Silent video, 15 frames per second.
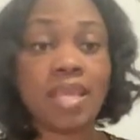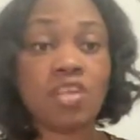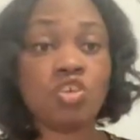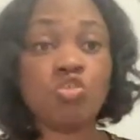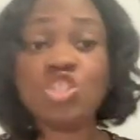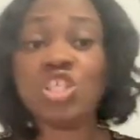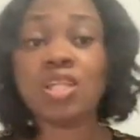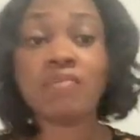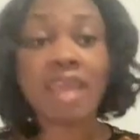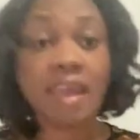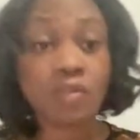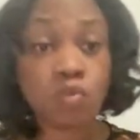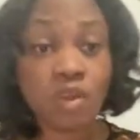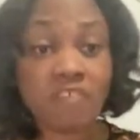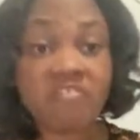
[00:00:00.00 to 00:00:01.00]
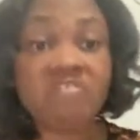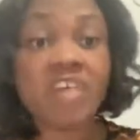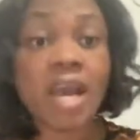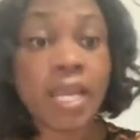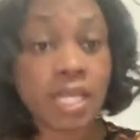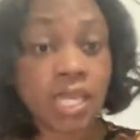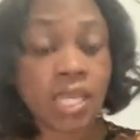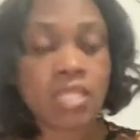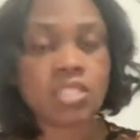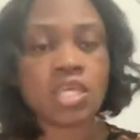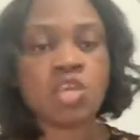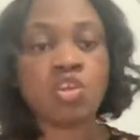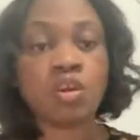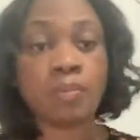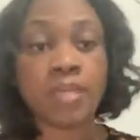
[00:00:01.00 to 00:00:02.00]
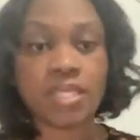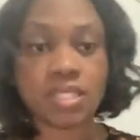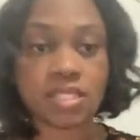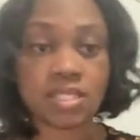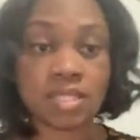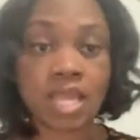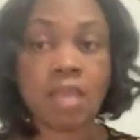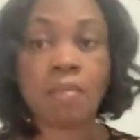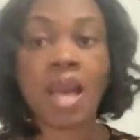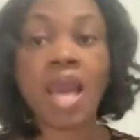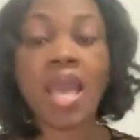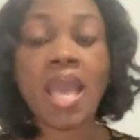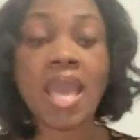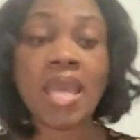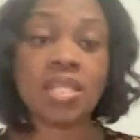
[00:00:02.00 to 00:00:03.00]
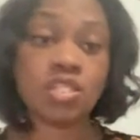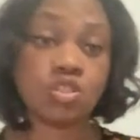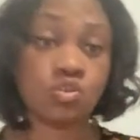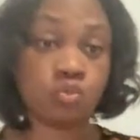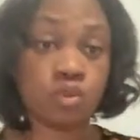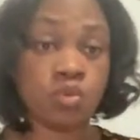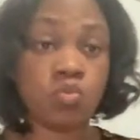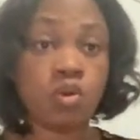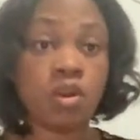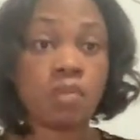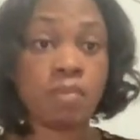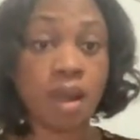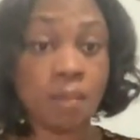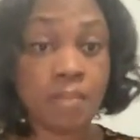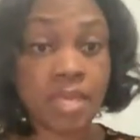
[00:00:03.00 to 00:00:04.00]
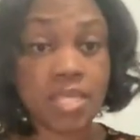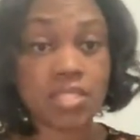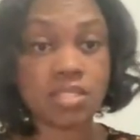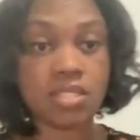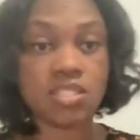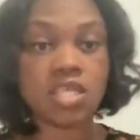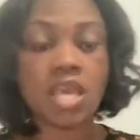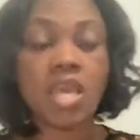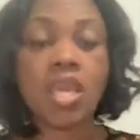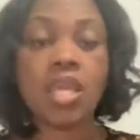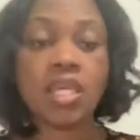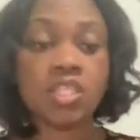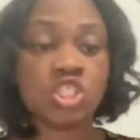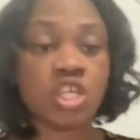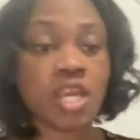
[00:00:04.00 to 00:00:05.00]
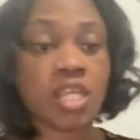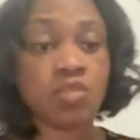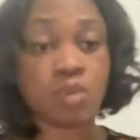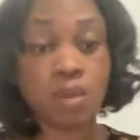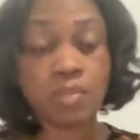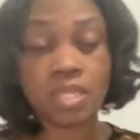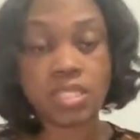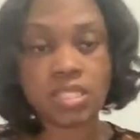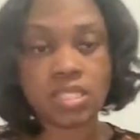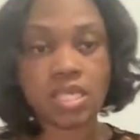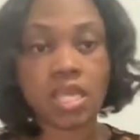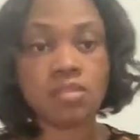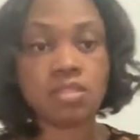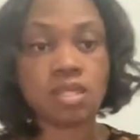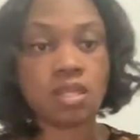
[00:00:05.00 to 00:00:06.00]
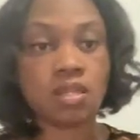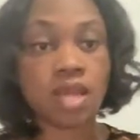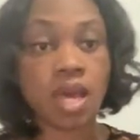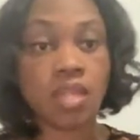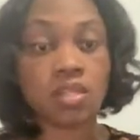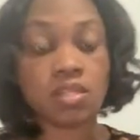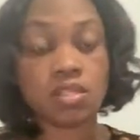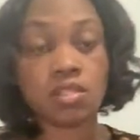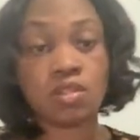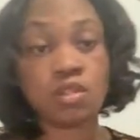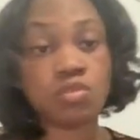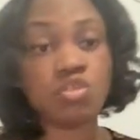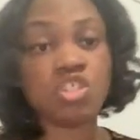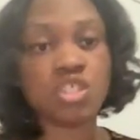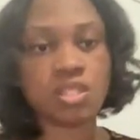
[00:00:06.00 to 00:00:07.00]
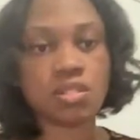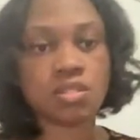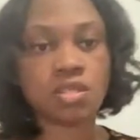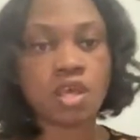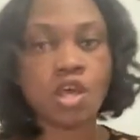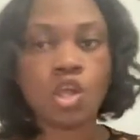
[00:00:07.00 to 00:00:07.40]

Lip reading: you shouldn't even have the word finance in your business name. I had to rework my business and change my business name to Knowledge Solutions.